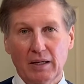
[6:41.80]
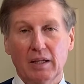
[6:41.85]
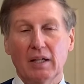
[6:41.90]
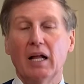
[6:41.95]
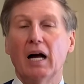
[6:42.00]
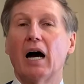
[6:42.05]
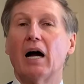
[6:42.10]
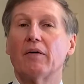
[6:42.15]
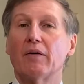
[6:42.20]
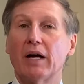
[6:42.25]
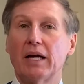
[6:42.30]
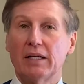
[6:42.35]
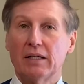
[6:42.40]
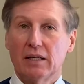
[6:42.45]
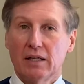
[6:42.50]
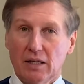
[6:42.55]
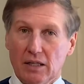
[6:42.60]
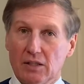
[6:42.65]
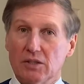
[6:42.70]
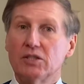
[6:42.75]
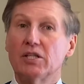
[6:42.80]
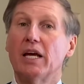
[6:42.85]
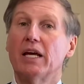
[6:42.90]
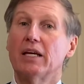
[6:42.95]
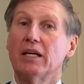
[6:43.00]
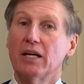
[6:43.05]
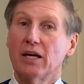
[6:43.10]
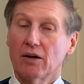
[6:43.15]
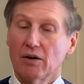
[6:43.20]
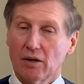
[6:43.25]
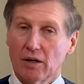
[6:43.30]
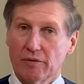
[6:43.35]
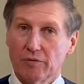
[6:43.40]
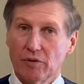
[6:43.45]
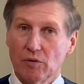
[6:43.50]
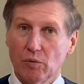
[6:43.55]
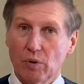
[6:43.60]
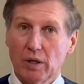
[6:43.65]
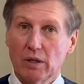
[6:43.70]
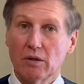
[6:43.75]
All right, take care,
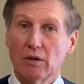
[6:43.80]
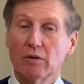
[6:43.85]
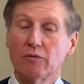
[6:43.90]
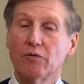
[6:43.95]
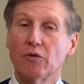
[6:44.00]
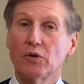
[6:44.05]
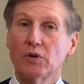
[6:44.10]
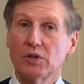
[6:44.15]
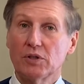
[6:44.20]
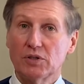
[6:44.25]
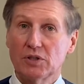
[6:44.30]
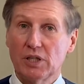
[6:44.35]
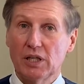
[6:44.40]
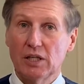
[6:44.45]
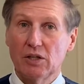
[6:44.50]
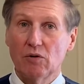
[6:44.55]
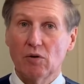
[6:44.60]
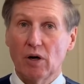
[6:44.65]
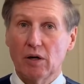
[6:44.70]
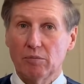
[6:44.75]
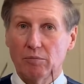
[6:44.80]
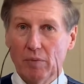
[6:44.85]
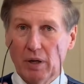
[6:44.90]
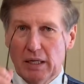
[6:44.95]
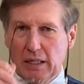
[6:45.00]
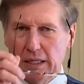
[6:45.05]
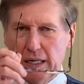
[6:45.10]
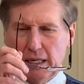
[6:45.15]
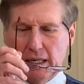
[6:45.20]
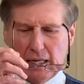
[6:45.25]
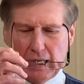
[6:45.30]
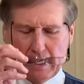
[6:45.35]
everyone. Look forward to seeing you on Monday.